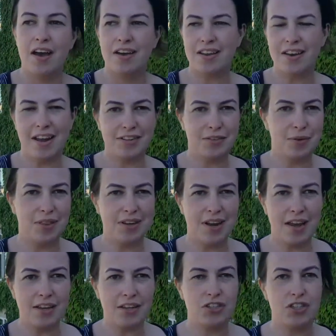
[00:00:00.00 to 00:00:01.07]
connecting with
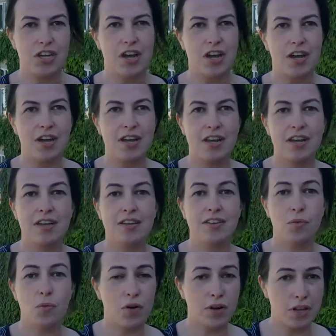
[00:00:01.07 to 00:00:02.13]
nature,
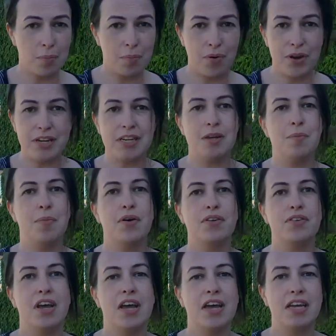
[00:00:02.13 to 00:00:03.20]
what you put in your
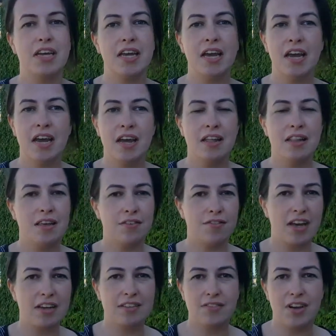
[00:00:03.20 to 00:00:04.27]
body, the
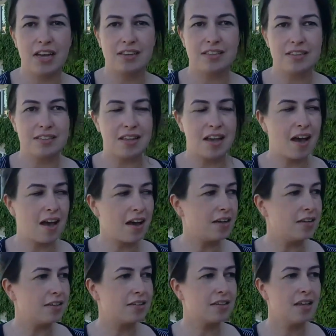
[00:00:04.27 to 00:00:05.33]
effects of
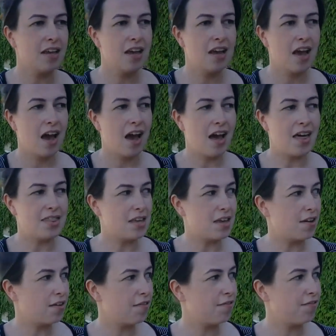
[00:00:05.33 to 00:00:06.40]
exercise, and
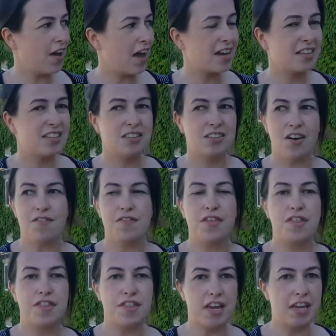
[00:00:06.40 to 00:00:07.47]
the effects of
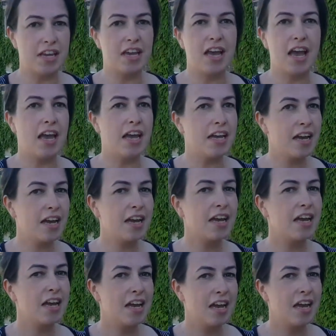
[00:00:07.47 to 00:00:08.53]

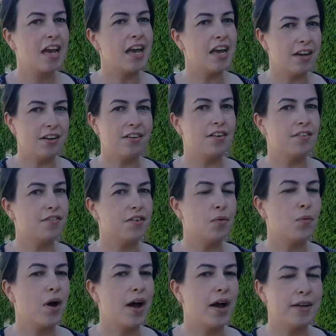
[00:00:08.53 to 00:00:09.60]
thinking in a
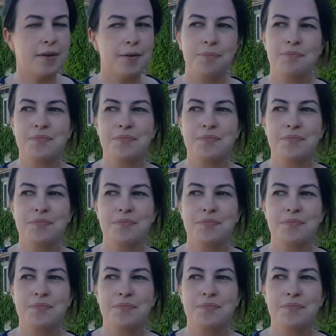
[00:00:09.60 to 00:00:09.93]
different way.